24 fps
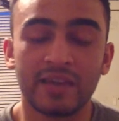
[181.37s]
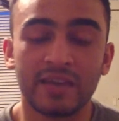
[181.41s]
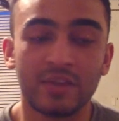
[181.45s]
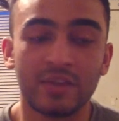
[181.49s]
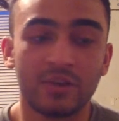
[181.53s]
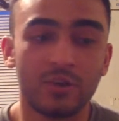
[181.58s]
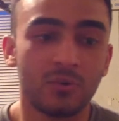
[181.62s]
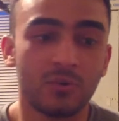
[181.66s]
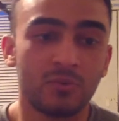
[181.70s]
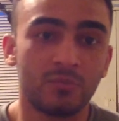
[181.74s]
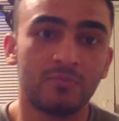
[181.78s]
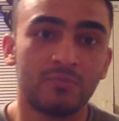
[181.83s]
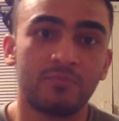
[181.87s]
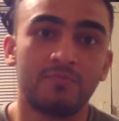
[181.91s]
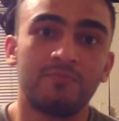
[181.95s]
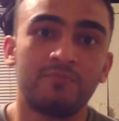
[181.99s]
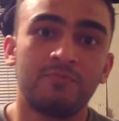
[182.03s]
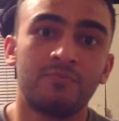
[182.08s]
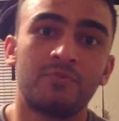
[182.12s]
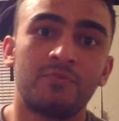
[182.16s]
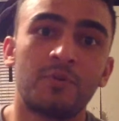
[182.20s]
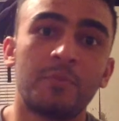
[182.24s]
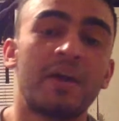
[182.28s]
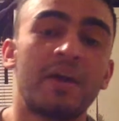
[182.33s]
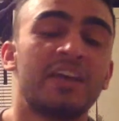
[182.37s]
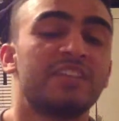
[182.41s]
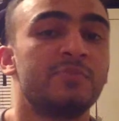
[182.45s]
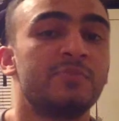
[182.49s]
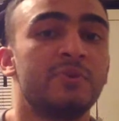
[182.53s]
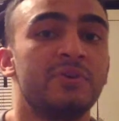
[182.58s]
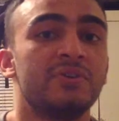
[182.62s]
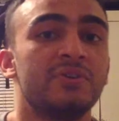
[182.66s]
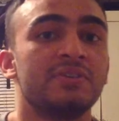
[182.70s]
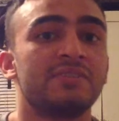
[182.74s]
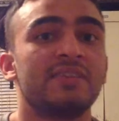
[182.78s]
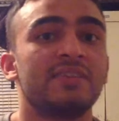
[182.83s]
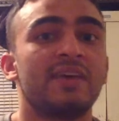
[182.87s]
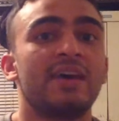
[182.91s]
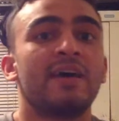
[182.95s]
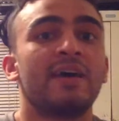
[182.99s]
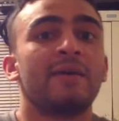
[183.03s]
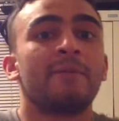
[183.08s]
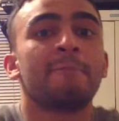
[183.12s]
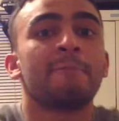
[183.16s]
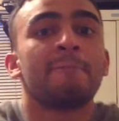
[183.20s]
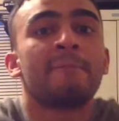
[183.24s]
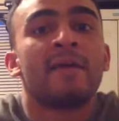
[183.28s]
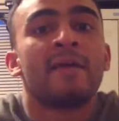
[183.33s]
know from my experience
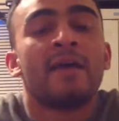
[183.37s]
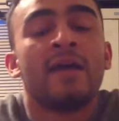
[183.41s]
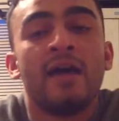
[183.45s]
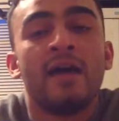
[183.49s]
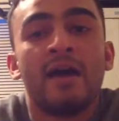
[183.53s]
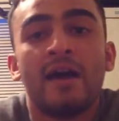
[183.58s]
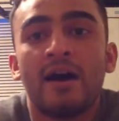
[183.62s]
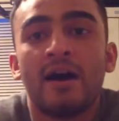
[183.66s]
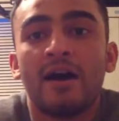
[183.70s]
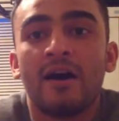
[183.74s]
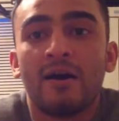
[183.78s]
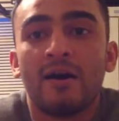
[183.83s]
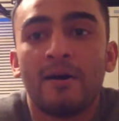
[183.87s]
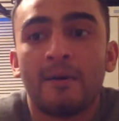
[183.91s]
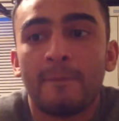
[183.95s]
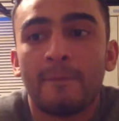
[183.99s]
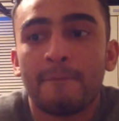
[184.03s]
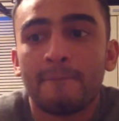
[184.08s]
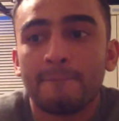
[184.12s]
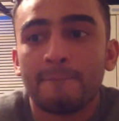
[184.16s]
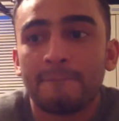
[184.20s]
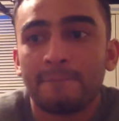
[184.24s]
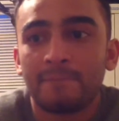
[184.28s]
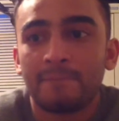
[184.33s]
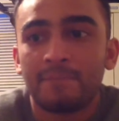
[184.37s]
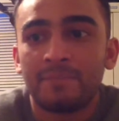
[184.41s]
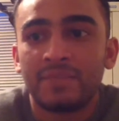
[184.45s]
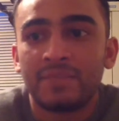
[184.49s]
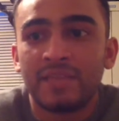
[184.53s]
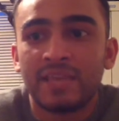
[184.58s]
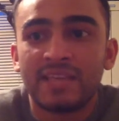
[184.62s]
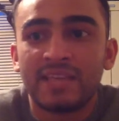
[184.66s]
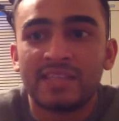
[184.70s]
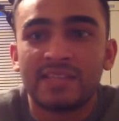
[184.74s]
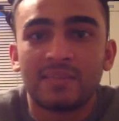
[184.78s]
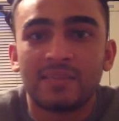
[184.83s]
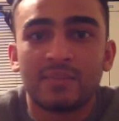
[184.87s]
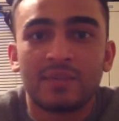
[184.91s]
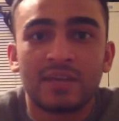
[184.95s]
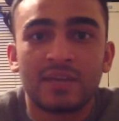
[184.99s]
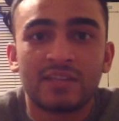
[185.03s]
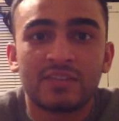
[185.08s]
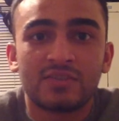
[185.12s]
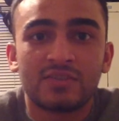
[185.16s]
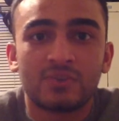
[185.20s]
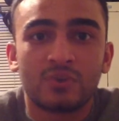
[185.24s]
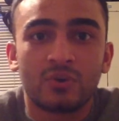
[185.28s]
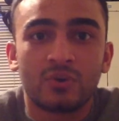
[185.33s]
that days I'm
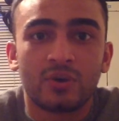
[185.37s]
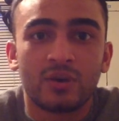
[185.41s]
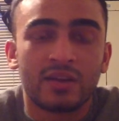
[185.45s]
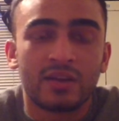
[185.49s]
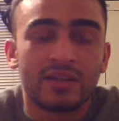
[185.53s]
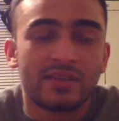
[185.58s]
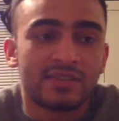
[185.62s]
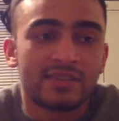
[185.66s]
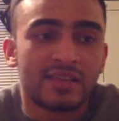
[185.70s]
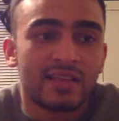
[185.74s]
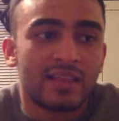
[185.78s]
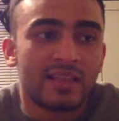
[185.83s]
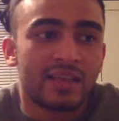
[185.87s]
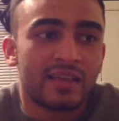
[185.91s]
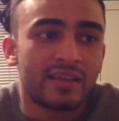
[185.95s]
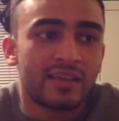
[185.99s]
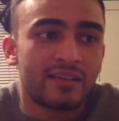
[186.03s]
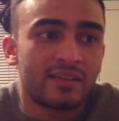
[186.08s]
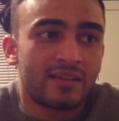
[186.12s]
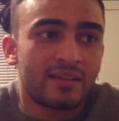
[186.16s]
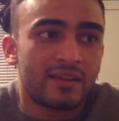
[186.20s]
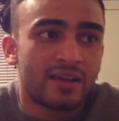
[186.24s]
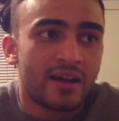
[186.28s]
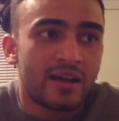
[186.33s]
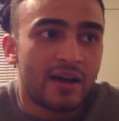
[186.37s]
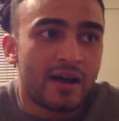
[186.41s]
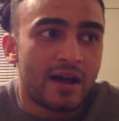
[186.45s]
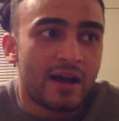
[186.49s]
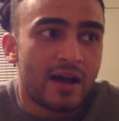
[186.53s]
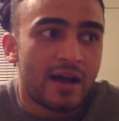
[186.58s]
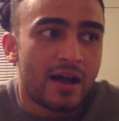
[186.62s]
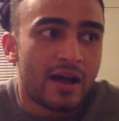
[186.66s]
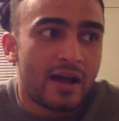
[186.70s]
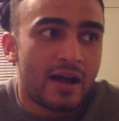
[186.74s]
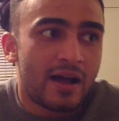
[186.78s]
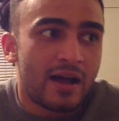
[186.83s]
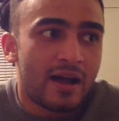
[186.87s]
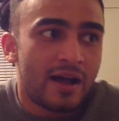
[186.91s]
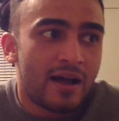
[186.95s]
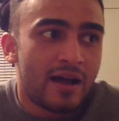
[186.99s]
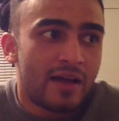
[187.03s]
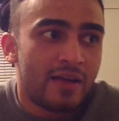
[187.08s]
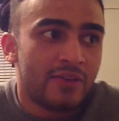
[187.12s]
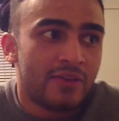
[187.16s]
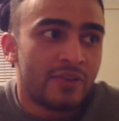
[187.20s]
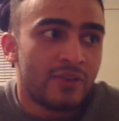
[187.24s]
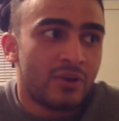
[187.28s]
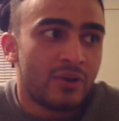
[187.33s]
not sore. It's not like
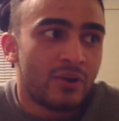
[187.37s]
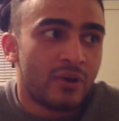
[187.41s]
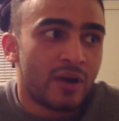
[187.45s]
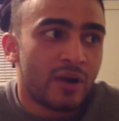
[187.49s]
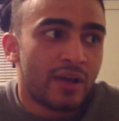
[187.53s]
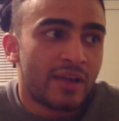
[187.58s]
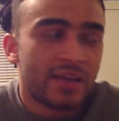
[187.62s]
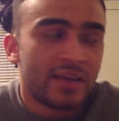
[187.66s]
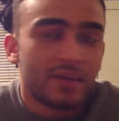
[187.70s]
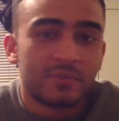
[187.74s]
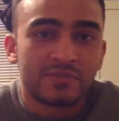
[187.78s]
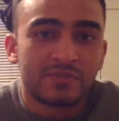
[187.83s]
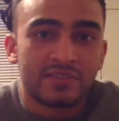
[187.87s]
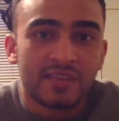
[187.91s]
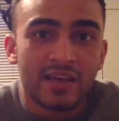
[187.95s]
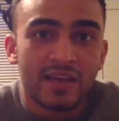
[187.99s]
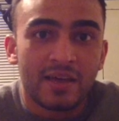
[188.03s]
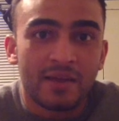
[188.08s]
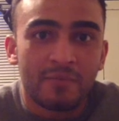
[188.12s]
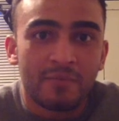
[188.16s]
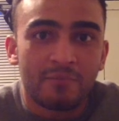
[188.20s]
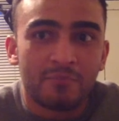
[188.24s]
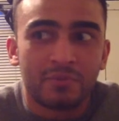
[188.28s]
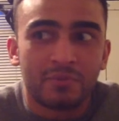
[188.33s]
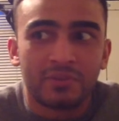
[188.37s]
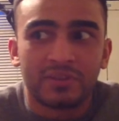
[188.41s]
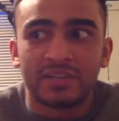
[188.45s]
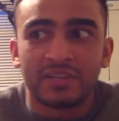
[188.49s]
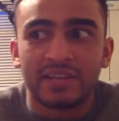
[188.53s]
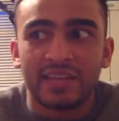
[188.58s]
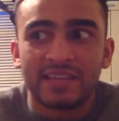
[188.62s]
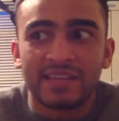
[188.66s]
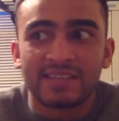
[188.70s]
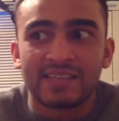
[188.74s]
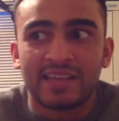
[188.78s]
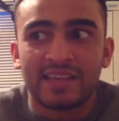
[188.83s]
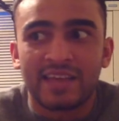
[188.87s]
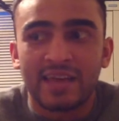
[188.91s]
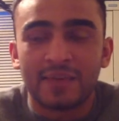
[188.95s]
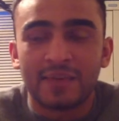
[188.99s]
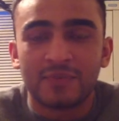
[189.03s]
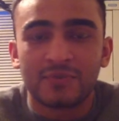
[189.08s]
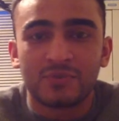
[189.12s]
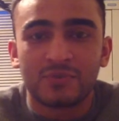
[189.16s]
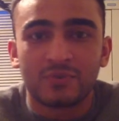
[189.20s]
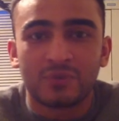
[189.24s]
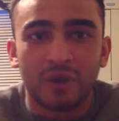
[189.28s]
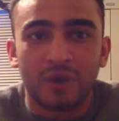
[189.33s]
I get upset, but the days I am
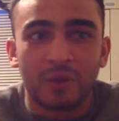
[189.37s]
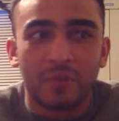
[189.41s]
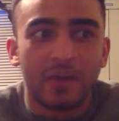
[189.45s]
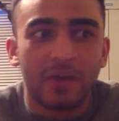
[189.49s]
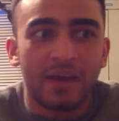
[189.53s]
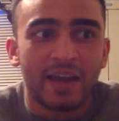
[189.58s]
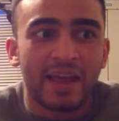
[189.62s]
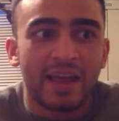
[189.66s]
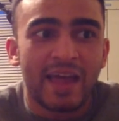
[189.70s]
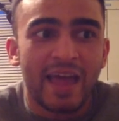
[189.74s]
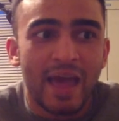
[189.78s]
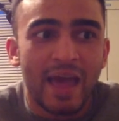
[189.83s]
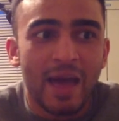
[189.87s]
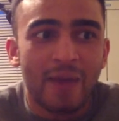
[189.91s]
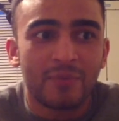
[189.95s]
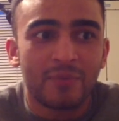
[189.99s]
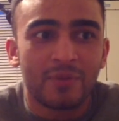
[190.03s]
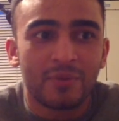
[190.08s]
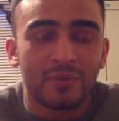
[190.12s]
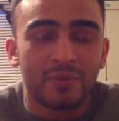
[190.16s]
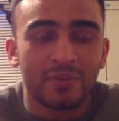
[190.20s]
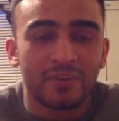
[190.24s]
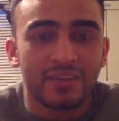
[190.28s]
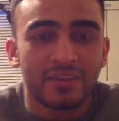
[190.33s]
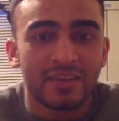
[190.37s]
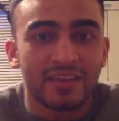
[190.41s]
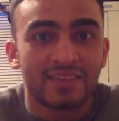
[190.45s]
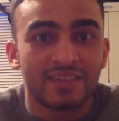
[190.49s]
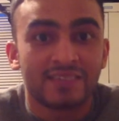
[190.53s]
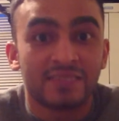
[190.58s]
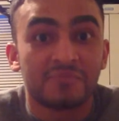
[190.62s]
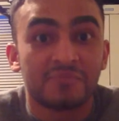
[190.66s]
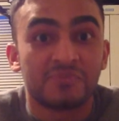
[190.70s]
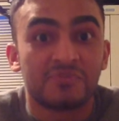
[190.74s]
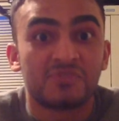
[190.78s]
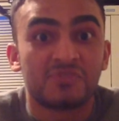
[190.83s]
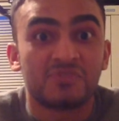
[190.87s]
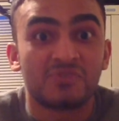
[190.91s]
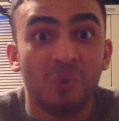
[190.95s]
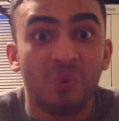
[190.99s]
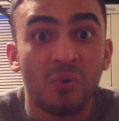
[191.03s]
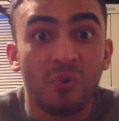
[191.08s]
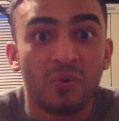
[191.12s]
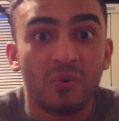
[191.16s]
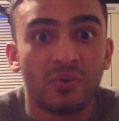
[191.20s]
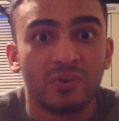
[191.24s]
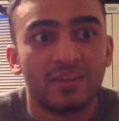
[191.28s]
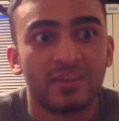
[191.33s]
sore, I'm kind of happy. I'm like, yes, I'm
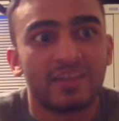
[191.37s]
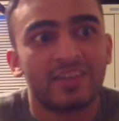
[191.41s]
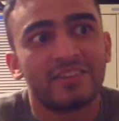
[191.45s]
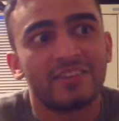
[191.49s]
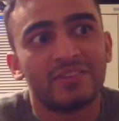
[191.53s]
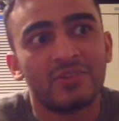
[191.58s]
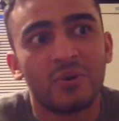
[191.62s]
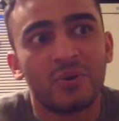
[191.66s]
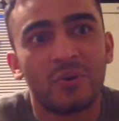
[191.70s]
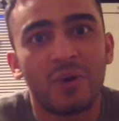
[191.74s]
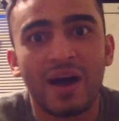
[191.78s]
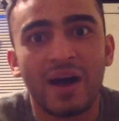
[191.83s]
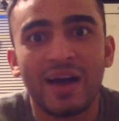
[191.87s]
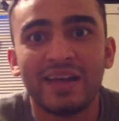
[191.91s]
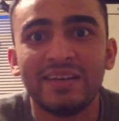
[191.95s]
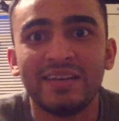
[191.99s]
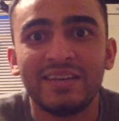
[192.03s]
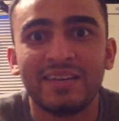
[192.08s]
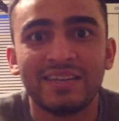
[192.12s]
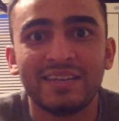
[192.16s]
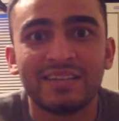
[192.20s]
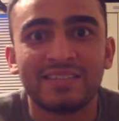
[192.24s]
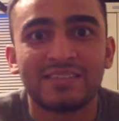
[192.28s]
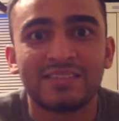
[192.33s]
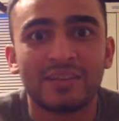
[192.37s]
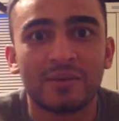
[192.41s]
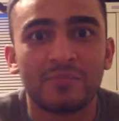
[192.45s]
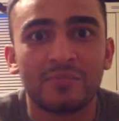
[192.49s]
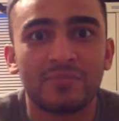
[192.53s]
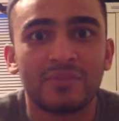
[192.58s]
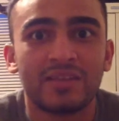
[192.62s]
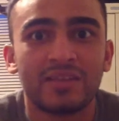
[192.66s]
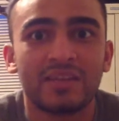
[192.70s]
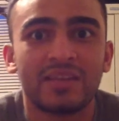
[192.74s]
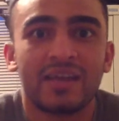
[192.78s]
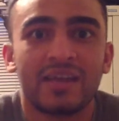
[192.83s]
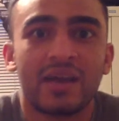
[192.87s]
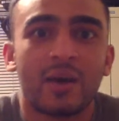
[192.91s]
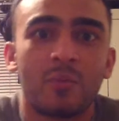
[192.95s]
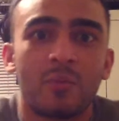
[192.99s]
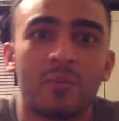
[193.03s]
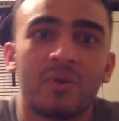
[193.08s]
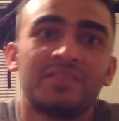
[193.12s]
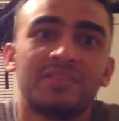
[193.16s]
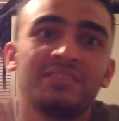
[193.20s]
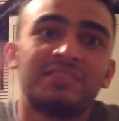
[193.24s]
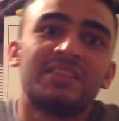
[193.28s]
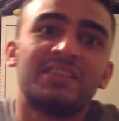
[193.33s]
sore. I did something. I
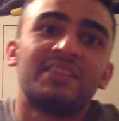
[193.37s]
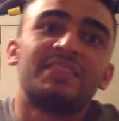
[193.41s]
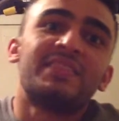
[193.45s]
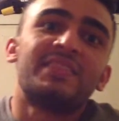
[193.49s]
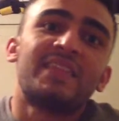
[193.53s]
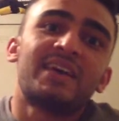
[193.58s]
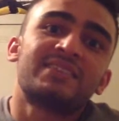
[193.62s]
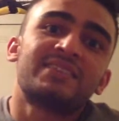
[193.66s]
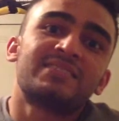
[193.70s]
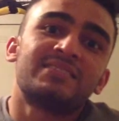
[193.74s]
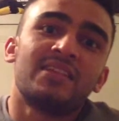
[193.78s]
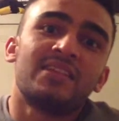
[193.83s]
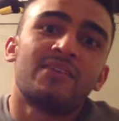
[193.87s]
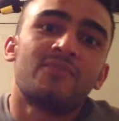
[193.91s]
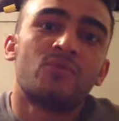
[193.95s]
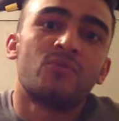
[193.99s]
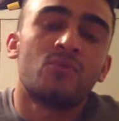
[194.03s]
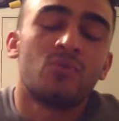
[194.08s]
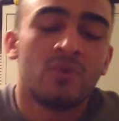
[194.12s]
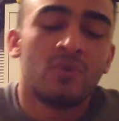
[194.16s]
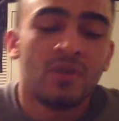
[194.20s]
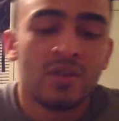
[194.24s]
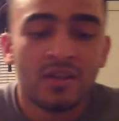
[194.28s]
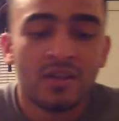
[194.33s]
went to the next level.